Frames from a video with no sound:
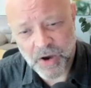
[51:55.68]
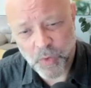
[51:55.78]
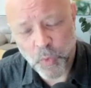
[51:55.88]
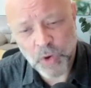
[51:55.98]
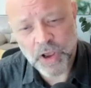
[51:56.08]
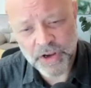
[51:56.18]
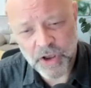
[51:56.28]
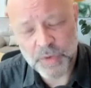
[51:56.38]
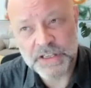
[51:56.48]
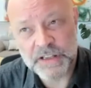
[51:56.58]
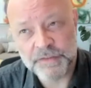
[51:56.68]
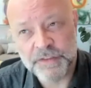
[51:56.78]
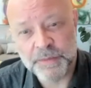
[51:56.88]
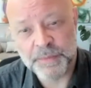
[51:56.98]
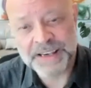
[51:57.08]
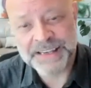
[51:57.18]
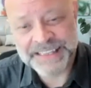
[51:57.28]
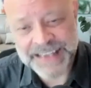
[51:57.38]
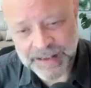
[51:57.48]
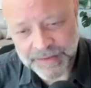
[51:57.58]
all I know is that for
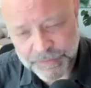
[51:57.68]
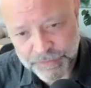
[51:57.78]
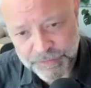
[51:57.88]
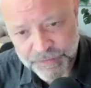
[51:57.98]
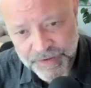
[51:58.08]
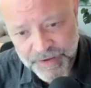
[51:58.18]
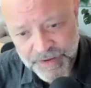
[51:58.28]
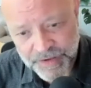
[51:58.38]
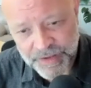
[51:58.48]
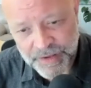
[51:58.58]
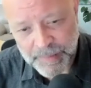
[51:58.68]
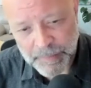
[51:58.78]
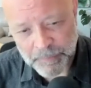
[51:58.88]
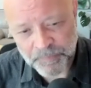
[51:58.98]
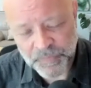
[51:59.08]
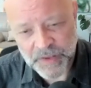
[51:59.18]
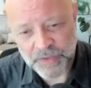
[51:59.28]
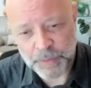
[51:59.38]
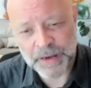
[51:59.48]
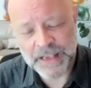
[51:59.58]
myself,
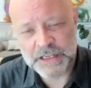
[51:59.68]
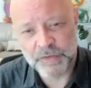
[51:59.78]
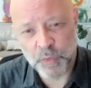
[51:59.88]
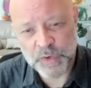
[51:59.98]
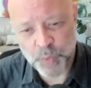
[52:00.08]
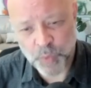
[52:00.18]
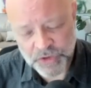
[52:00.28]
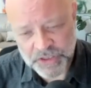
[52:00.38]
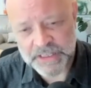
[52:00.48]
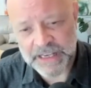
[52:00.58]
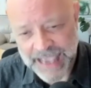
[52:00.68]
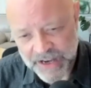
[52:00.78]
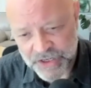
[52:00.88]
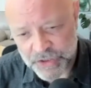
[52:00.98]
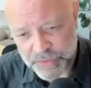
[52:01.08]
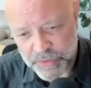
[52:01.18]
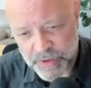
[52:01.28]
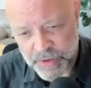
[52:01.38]
the place I've always wanted to get to.